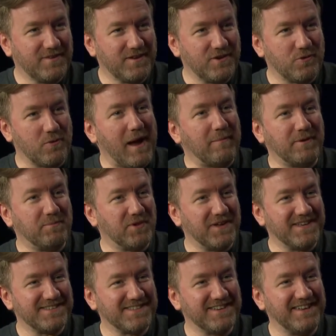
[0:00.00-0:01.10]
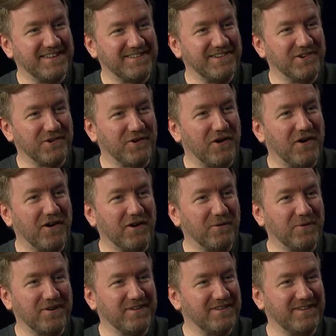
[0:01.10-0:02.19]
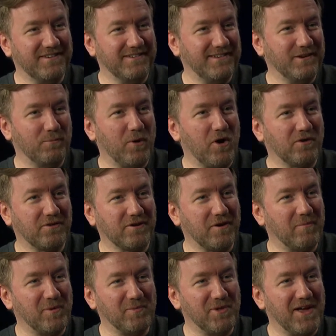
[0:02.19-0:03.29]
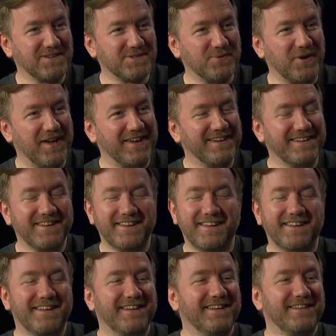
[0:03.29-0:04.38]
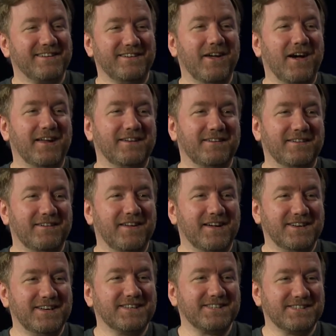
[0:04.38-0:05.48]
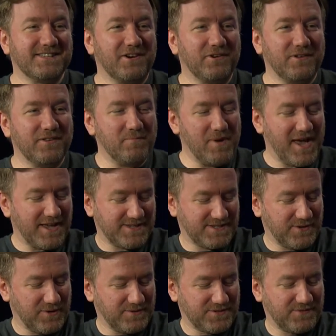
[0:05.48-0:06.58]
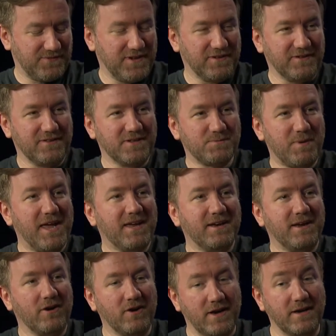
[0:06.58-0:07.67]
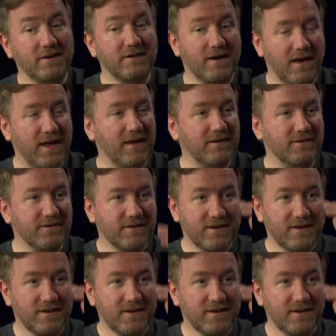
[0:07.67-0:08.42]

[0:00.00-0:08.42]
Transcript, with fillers: crappy place to get to your car where you, are parked a couple blocks away not not necessarily the best. So I was feeling this pain here, and and